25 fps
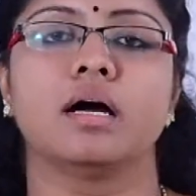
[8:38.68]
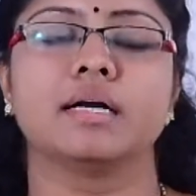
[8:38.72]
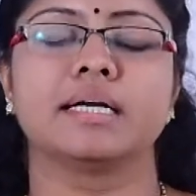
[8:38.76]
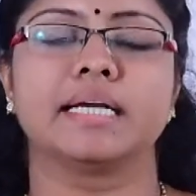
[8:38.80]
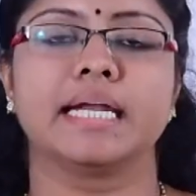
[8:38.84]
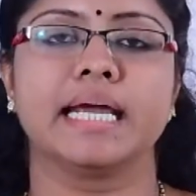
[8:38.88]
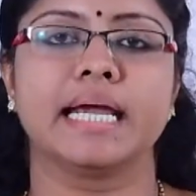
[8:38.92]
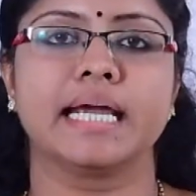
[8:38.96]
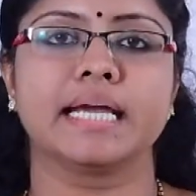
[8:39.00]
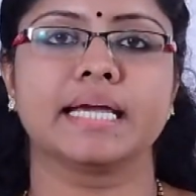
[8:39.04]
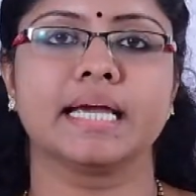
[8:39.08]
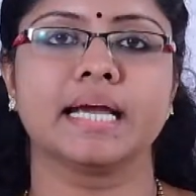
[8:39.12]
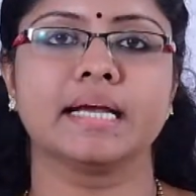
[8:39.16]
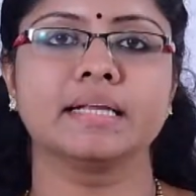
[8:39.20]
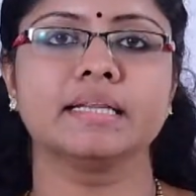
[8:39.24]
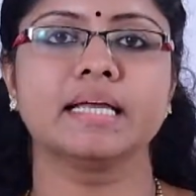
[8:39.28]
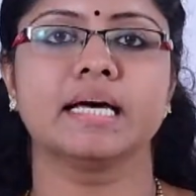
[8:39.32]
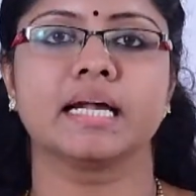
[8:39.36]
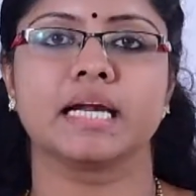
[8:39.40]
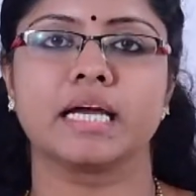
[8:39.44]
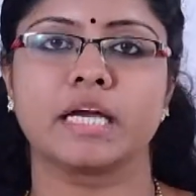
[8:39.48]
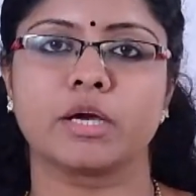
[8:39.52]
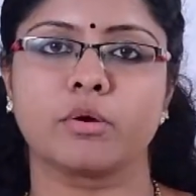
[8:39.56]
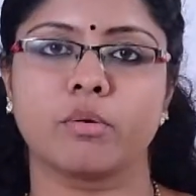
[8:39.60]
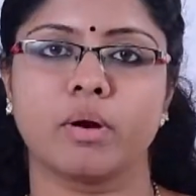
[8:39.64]
taking
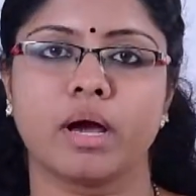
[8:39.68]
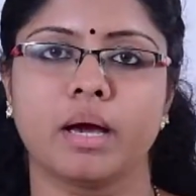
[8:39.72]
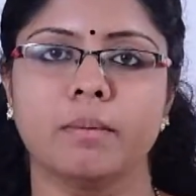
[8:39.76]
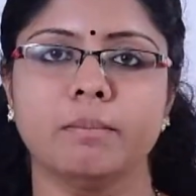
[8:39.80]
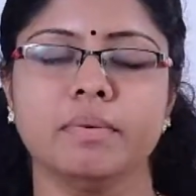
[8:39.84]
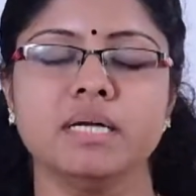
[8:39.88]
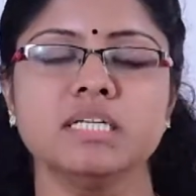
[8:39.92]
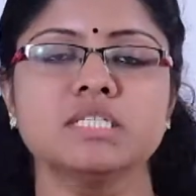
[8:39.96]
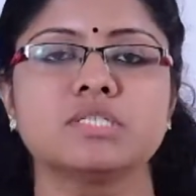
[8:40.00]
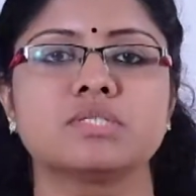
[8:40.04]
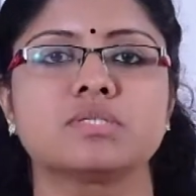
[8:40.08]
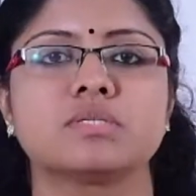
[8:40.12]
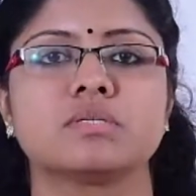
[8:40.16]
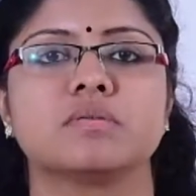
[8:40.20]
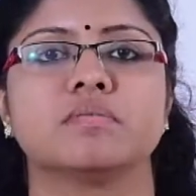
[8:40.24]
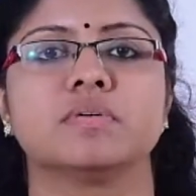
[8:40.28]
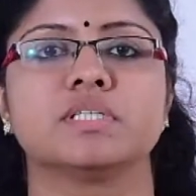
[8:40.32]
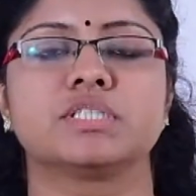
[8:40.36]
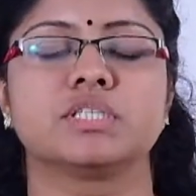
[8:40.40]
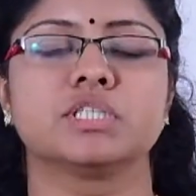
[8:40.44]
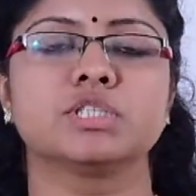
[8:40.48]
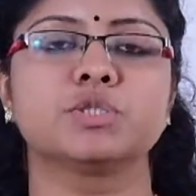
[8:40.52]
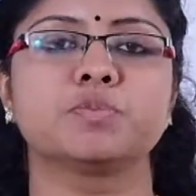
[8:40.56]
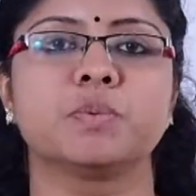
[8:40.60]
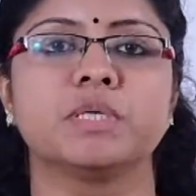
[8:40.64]
the requirements
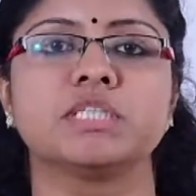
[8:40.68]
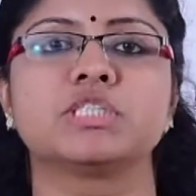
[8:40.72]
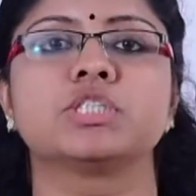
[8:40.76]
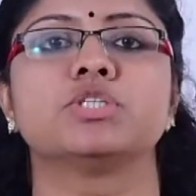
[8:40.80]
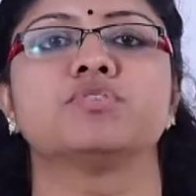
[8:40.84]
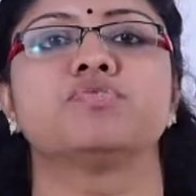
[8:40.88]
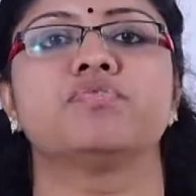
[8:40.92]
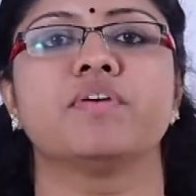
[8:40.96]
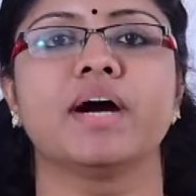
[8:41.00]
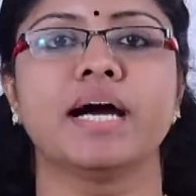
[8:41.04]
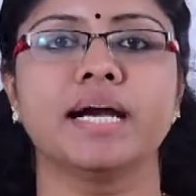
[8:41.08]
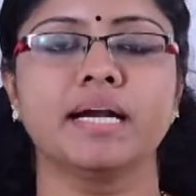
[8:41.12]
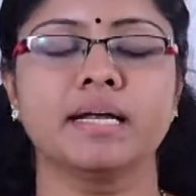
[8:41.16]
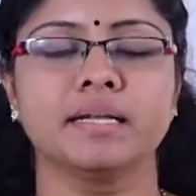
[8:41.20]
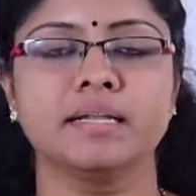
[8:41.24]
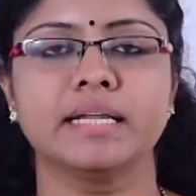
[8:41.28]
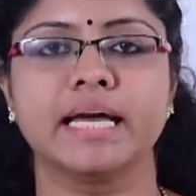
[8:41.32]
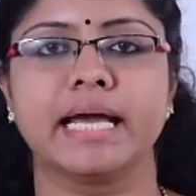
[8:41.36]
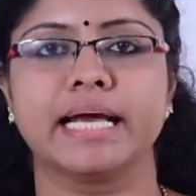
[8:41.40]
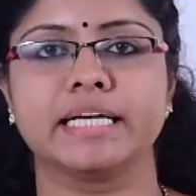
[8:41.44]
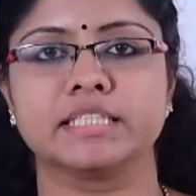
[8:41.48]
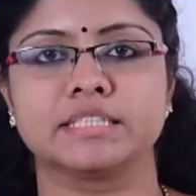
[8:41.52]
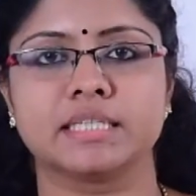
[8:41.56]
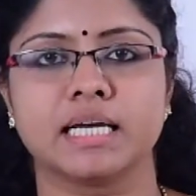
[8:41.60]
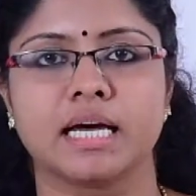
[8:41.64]
which is specified in the
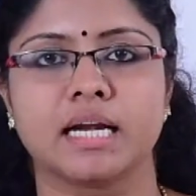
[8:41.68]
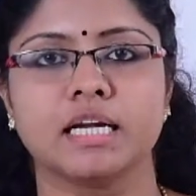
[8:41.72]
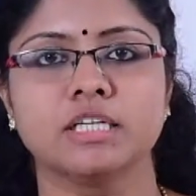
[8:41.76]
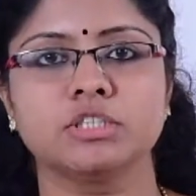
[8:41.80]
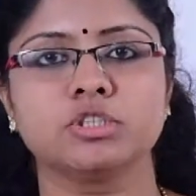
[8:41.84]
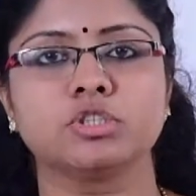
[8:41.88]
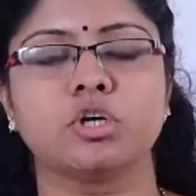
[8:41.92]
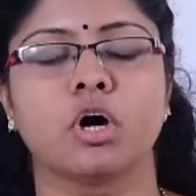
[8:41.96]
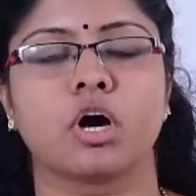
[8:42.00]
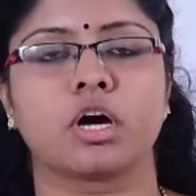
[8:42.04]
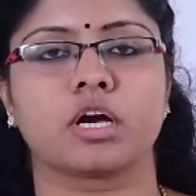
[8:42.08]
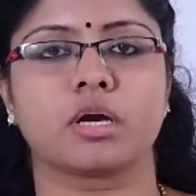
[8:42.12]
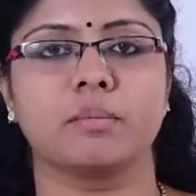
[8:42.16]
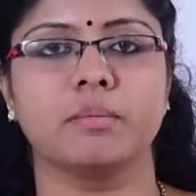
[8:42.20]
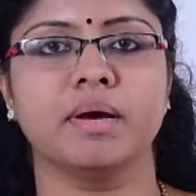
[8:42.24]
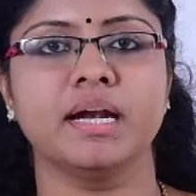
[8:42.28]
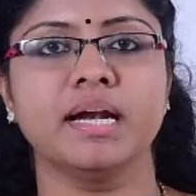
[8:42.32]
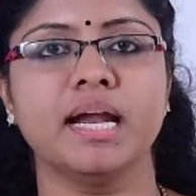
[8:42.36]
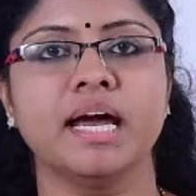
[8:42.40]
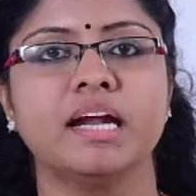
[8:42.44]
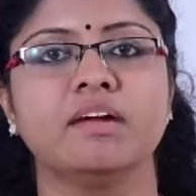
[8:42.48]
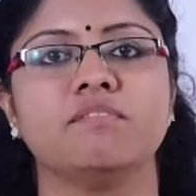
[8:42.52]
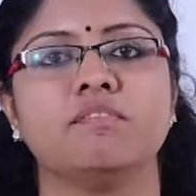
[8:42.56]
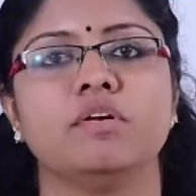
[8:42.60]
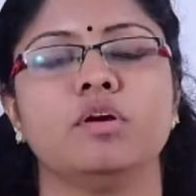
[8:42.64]
SRS document,
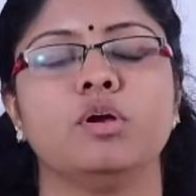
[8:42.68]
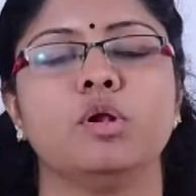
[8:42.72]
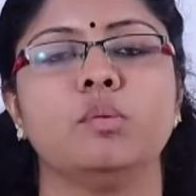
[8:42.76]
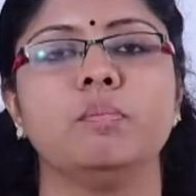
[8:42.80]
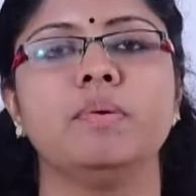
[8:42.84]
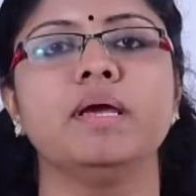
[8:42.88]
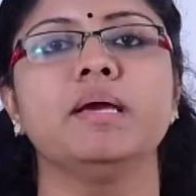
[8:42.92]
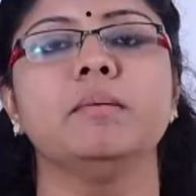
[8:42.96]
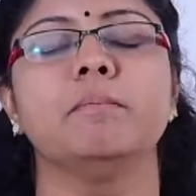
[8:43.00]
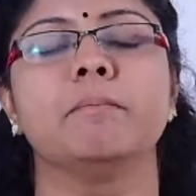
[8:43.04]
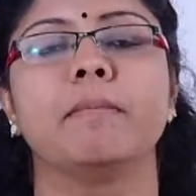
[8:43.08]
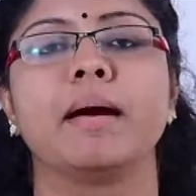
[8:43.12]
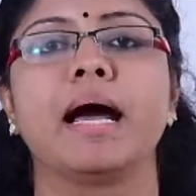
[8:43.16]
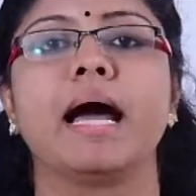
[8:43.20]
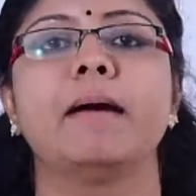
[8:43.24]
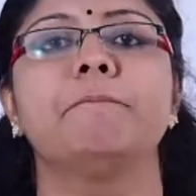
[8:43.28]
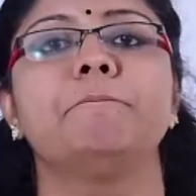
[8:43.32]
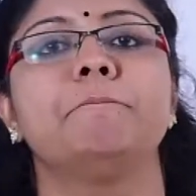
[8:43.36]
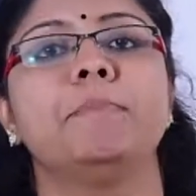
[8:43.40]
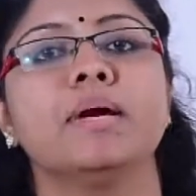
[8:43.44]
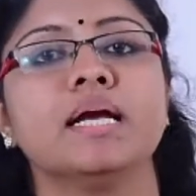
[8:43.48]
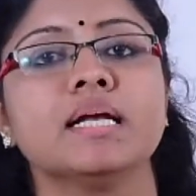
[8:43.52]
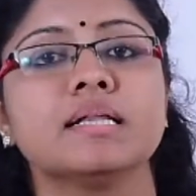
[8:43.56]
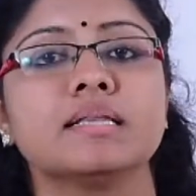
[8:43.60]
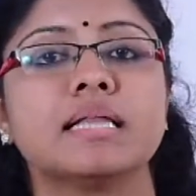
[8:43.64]
and we will be
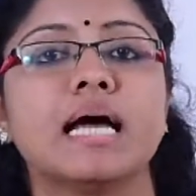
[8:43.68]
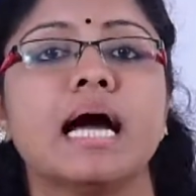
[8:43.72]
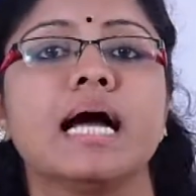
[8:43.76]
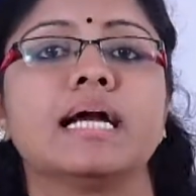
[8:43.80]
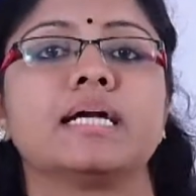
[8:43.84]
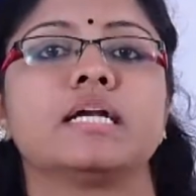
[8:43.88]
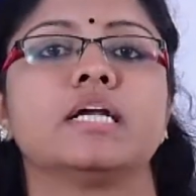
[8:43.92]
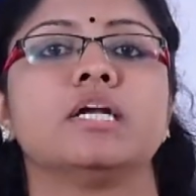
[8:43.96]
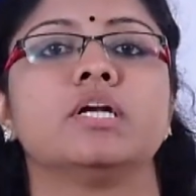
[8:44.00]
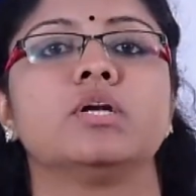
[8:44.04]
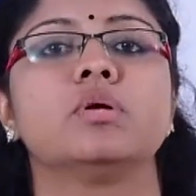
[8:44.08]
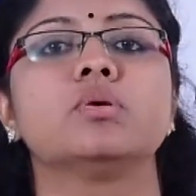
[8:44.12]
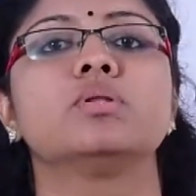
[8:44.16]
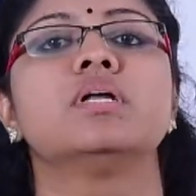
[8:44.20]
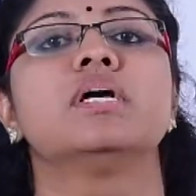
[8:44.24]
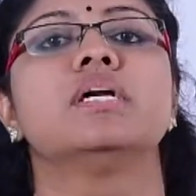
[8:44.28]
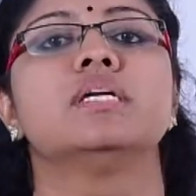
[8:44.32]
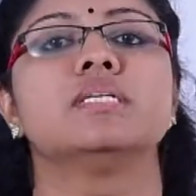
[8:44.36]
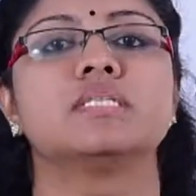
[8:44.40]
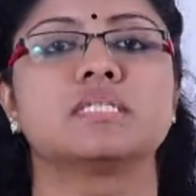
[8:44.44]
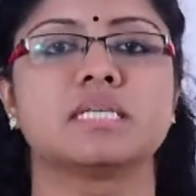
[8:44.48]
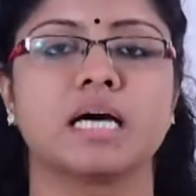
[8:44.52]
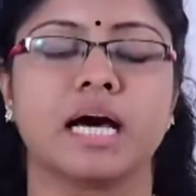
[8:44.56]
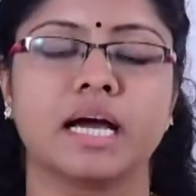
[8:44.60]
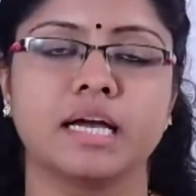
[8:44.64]
mapping that into the
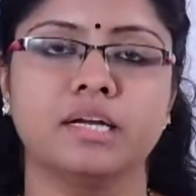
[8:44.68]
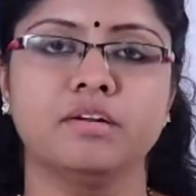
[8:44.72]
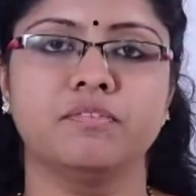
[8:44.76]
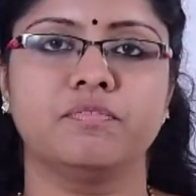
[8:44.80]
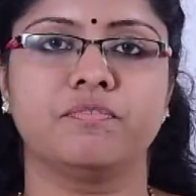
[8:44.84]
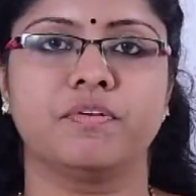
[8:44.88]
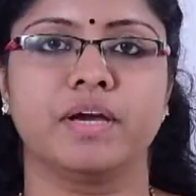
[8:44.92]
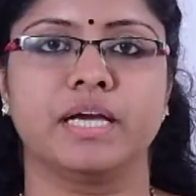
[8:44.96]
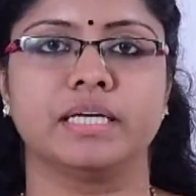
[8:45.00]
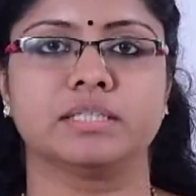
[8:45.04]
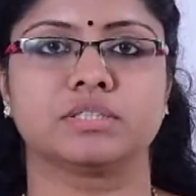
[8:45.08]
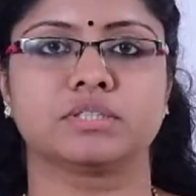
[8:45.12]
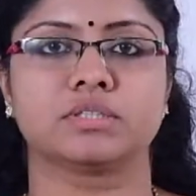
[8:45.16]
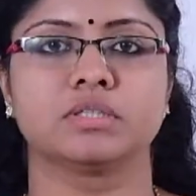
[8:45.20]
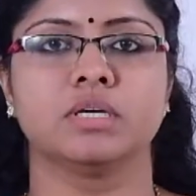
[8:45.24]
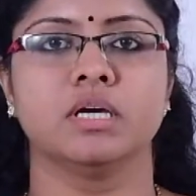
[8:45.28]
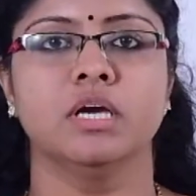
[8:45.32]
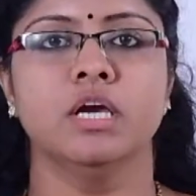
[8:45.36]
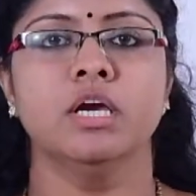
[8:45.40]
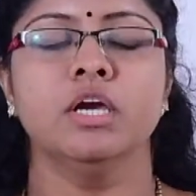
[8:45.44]
design phase.